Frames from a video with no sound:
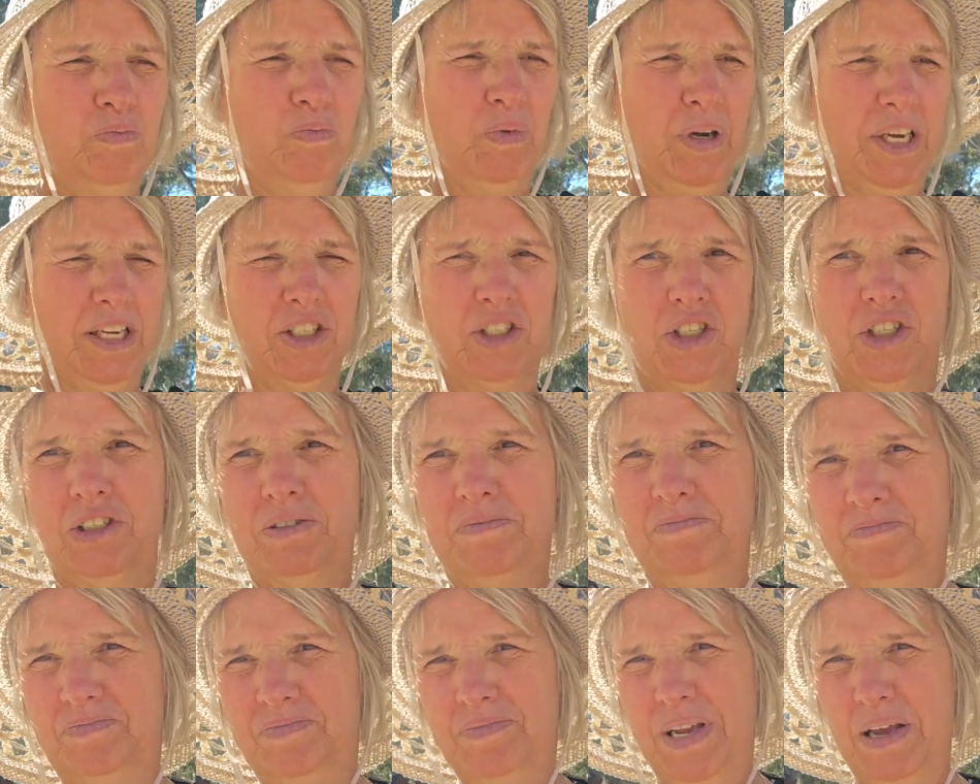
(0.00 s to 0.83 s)

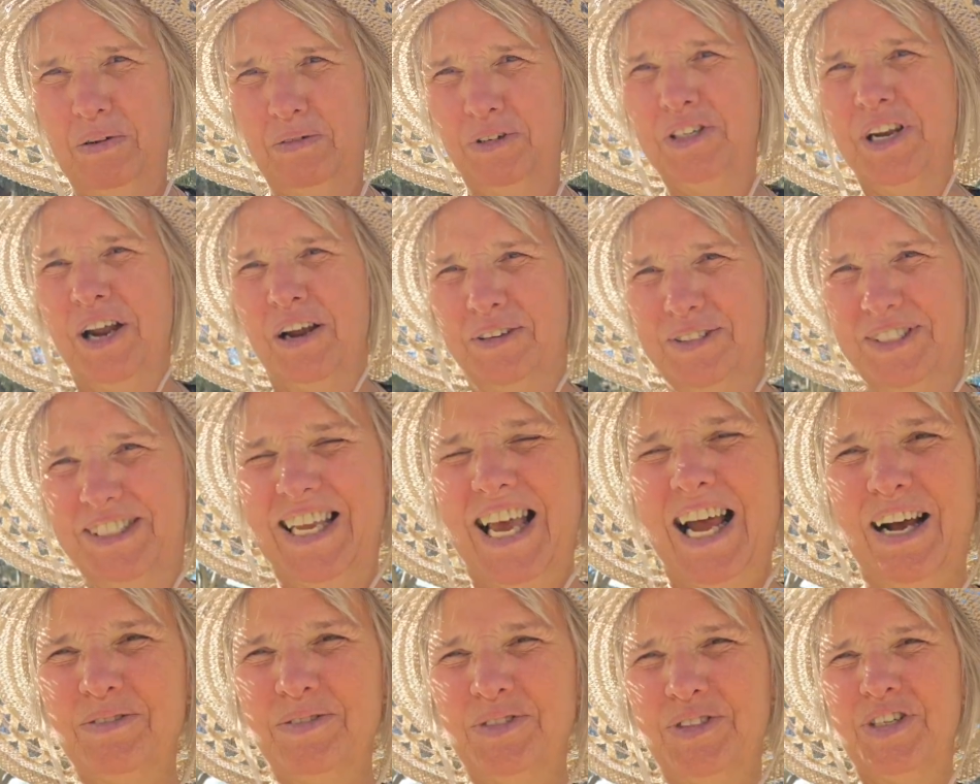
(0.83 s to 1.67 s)
which there was no
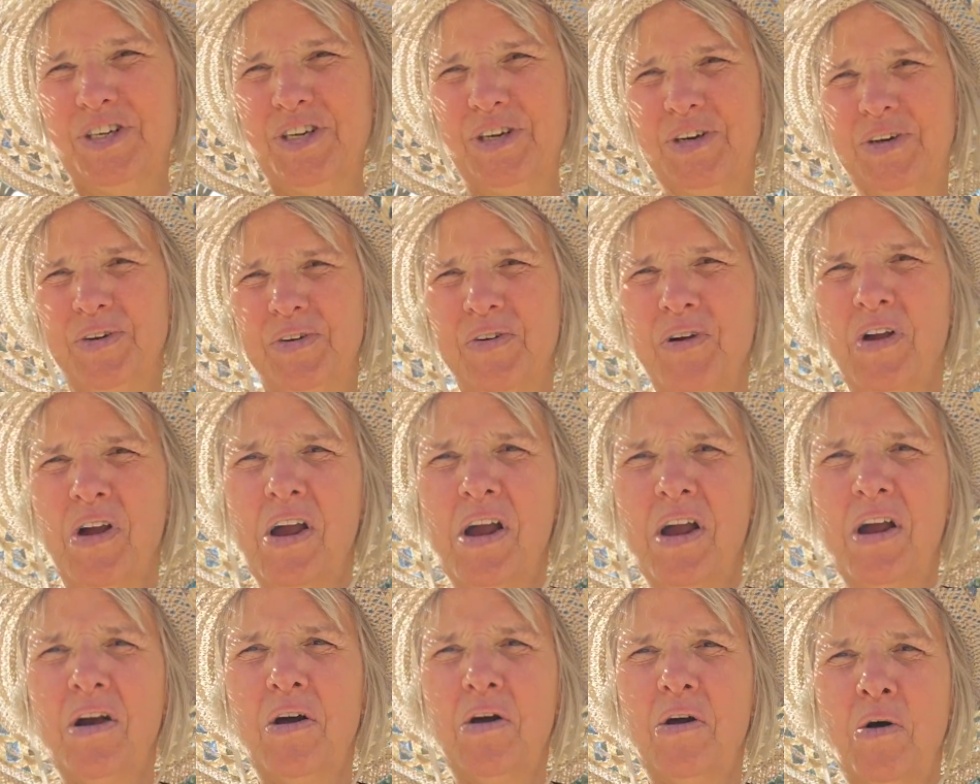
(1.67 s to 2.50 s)
sound to
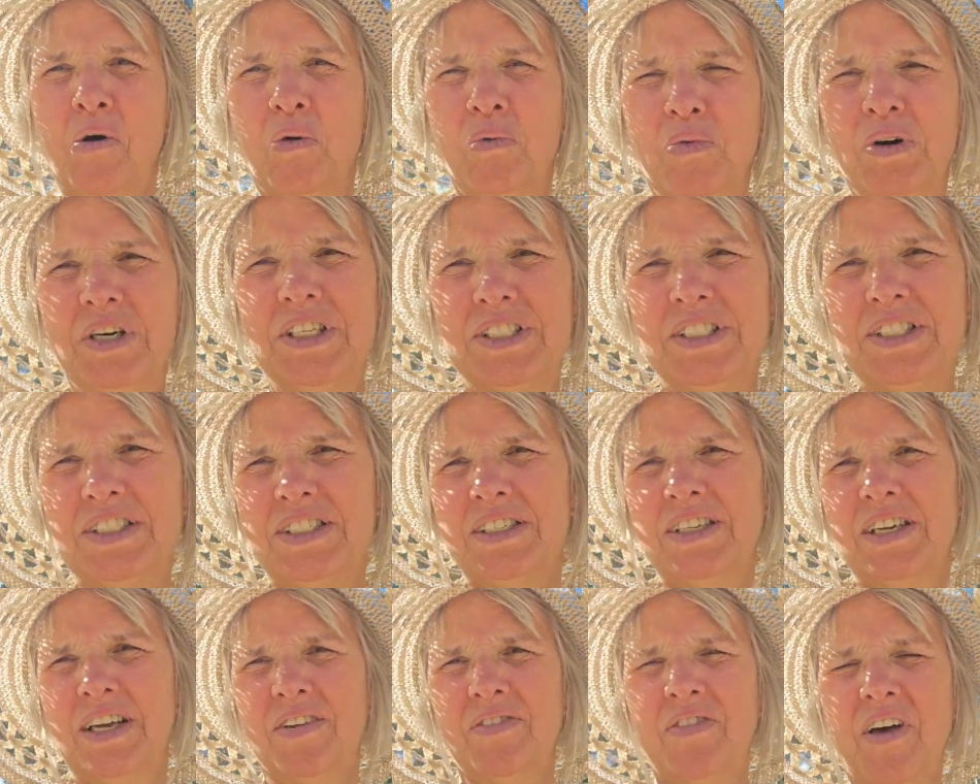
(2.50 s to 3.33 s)

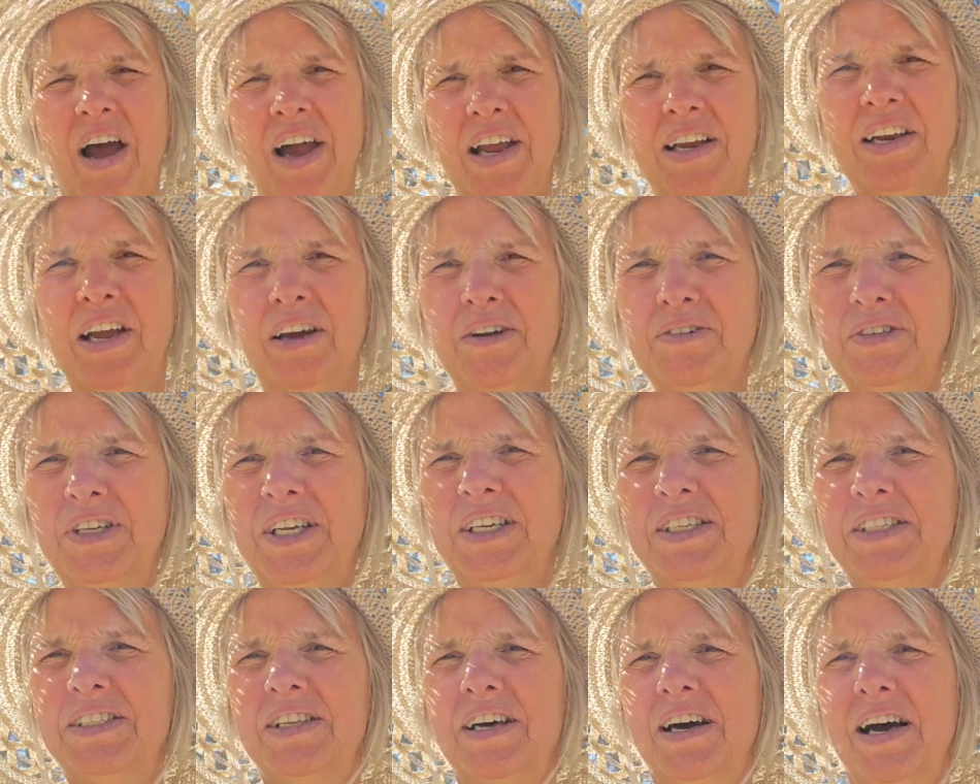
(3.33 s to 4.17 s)
was that I
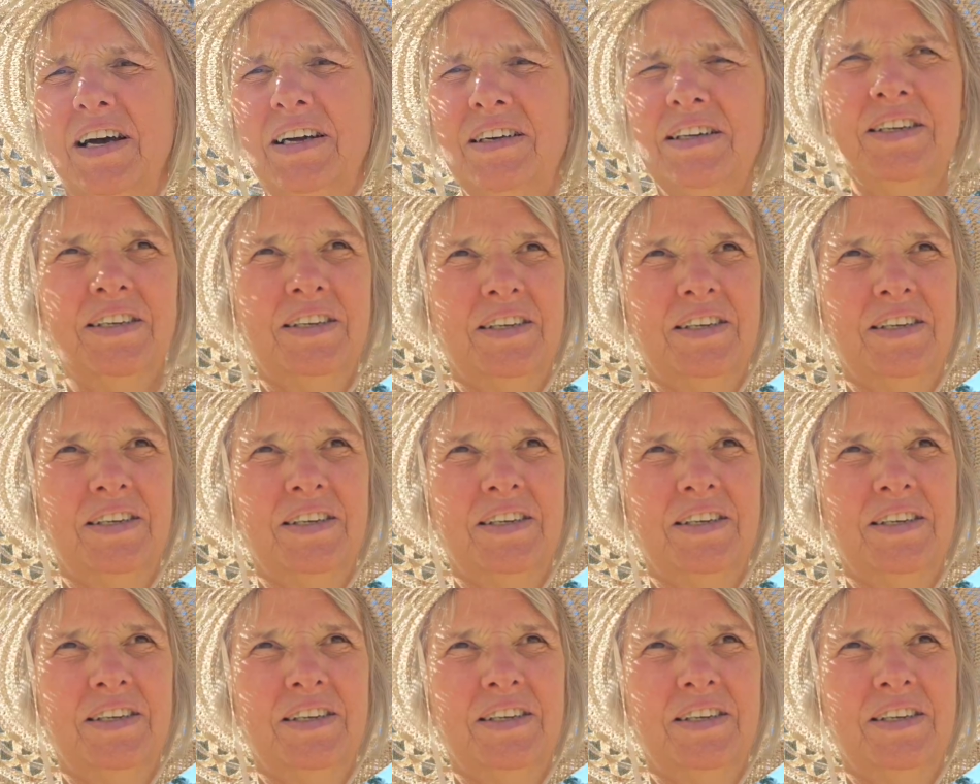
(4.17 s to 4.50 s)
noticed that